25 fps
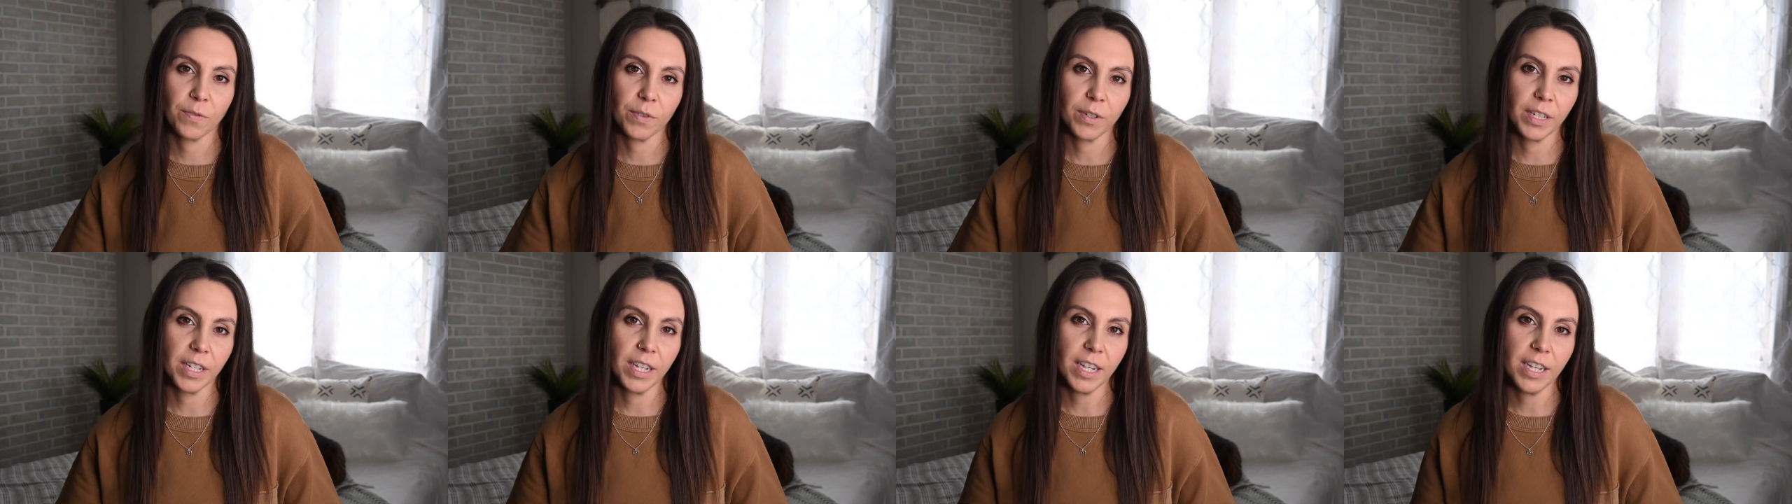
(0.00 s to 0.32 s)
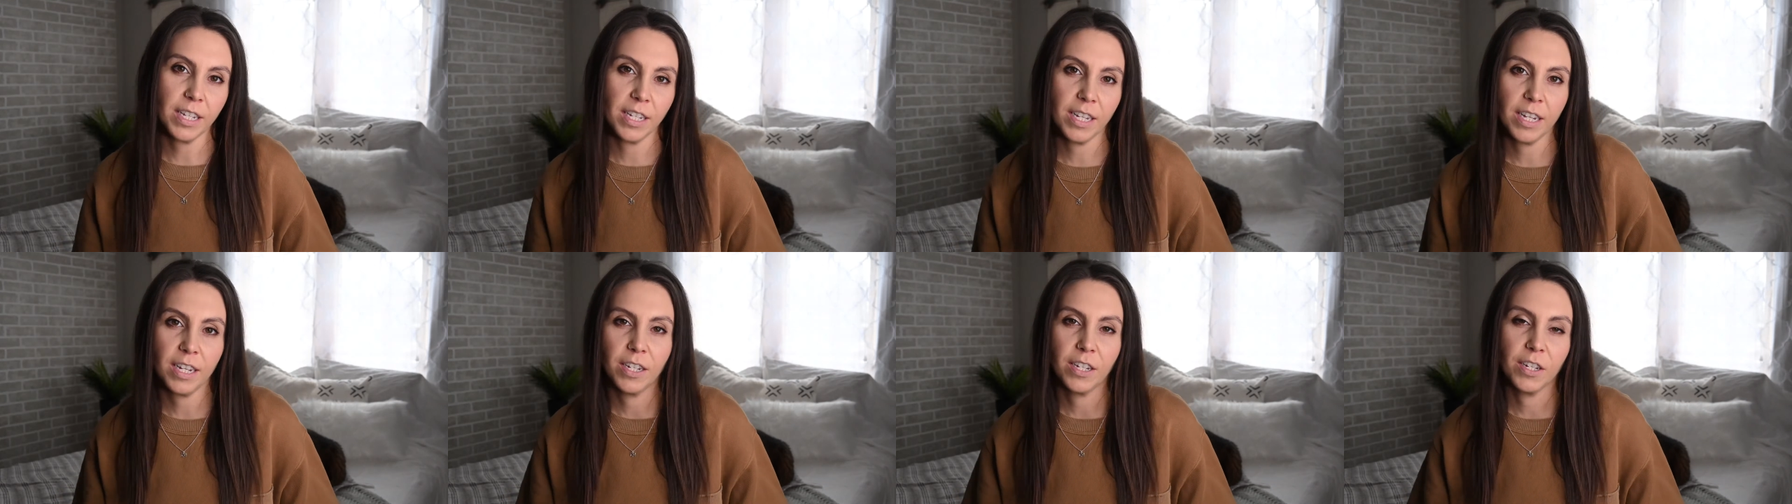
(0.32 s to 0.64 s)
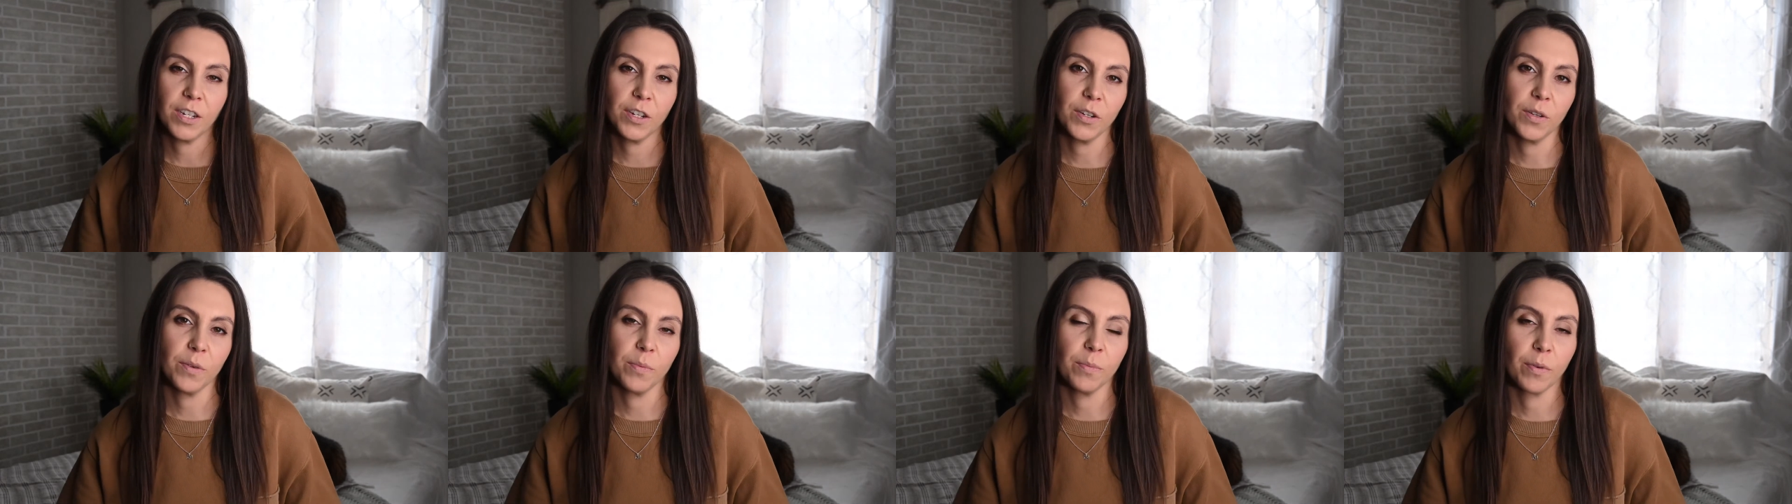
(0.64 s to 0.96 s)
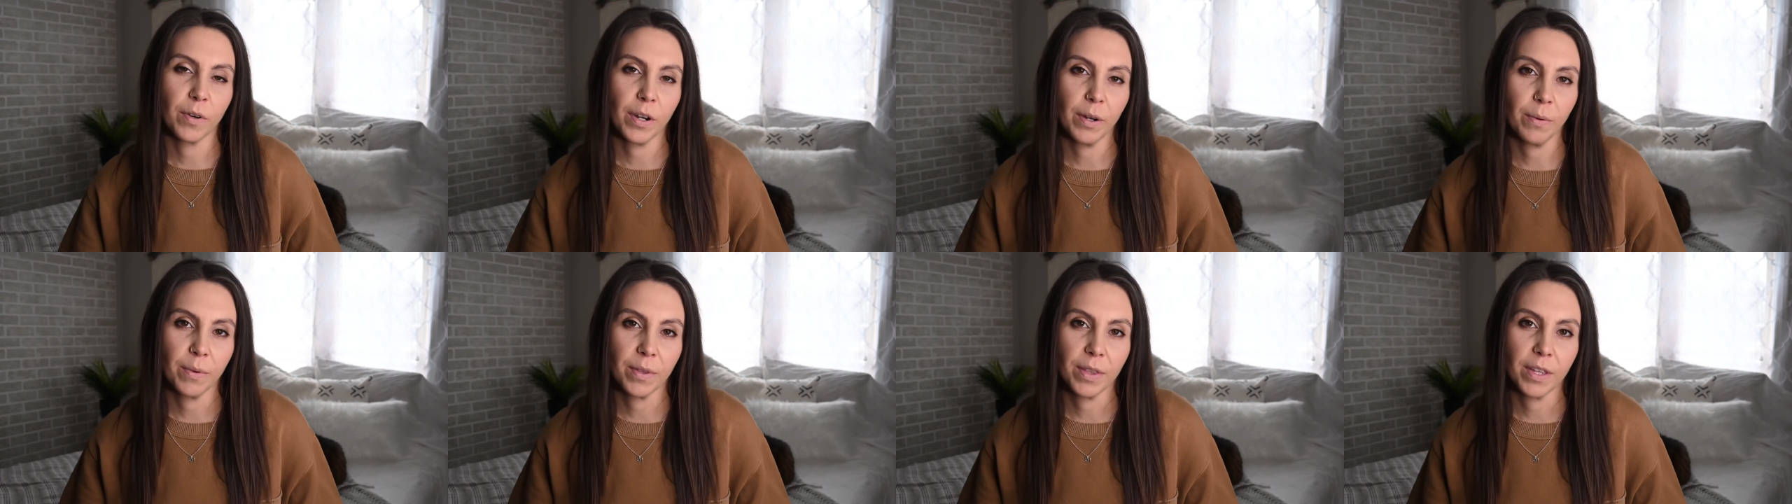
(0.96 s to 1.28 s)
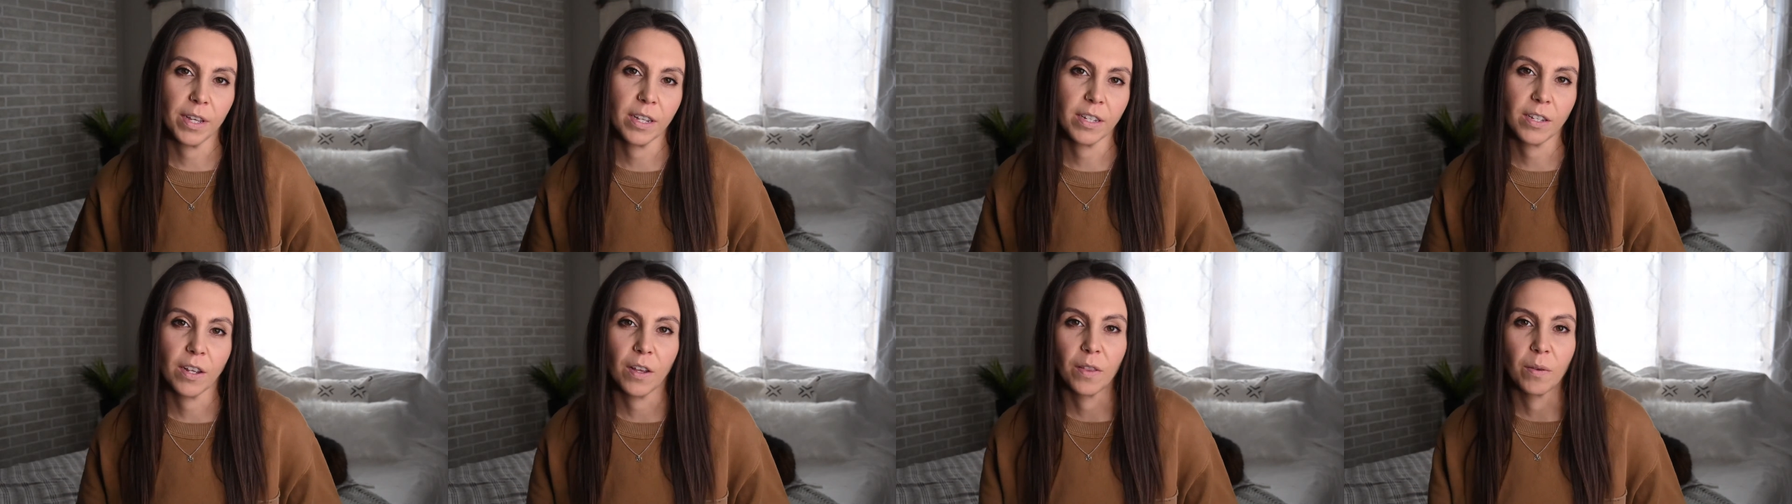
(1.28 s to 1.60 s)
really easy to bring with
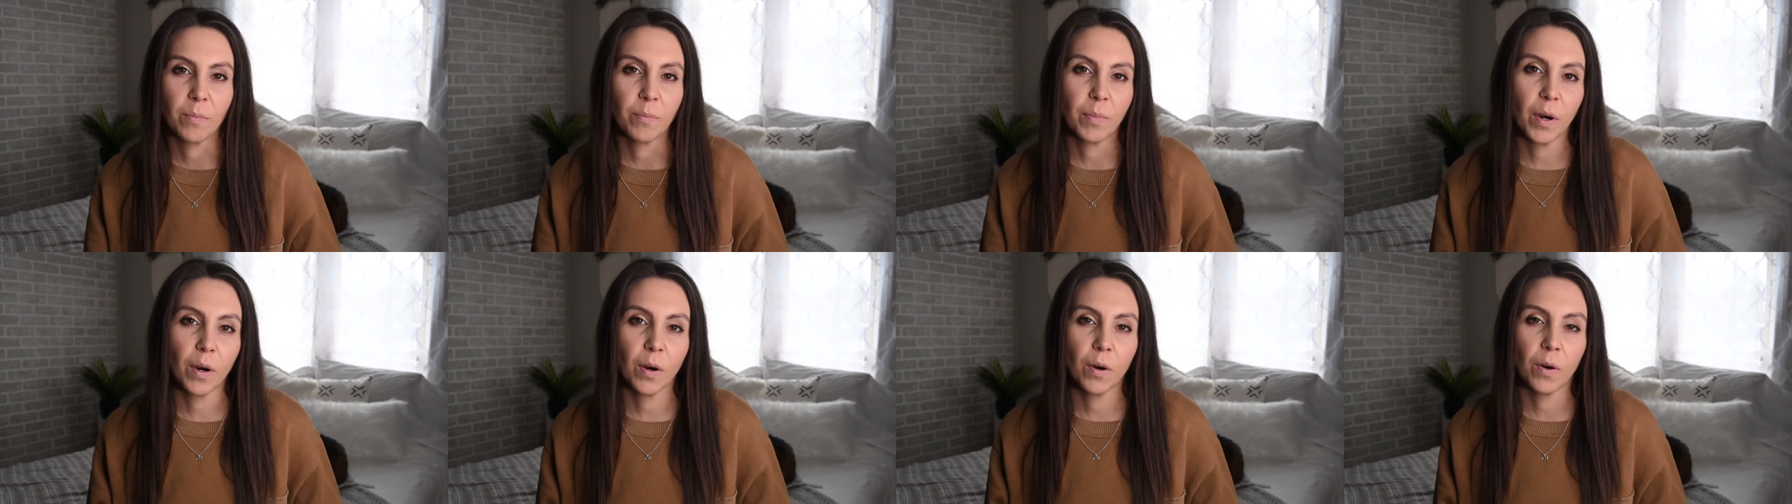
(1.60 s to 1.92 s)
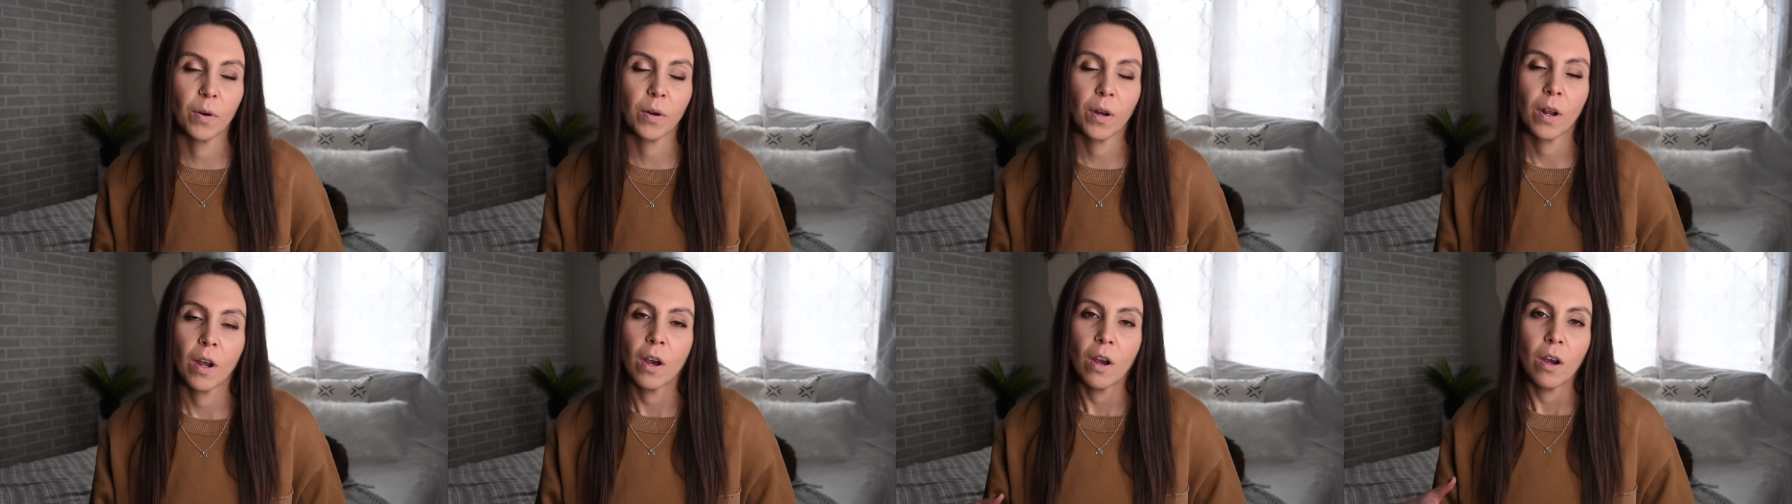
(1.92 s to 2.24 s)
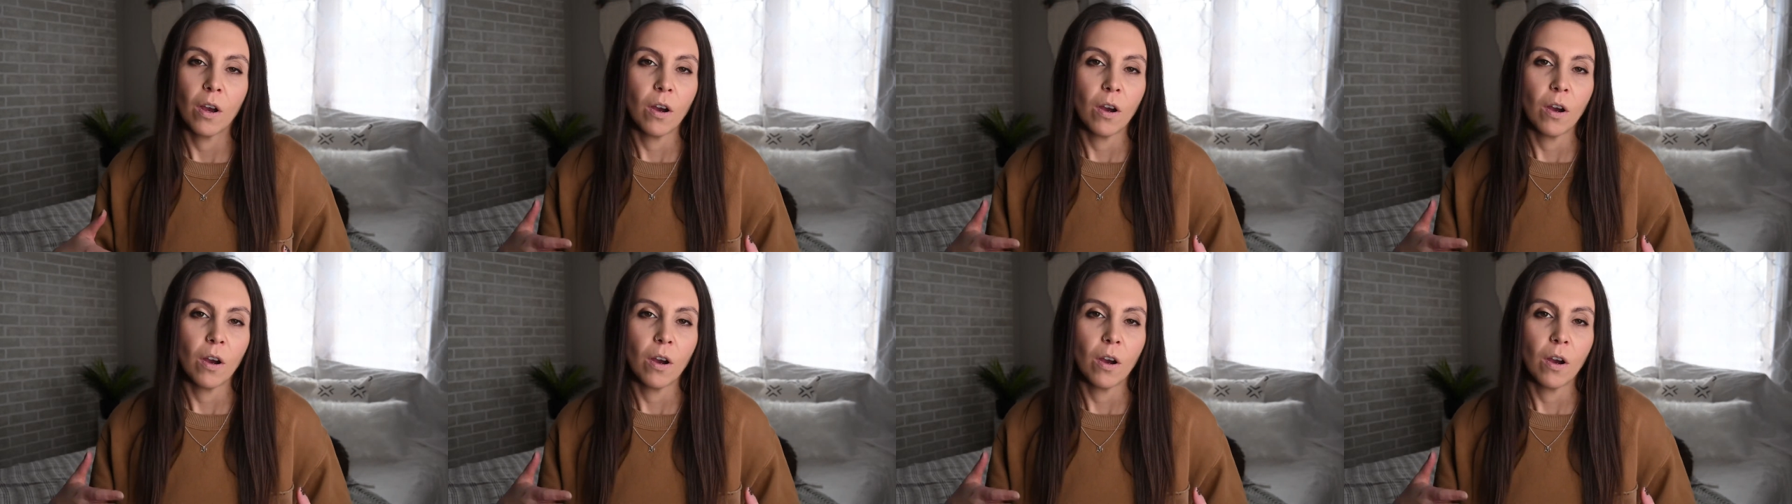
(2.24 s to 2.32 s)
us on the boat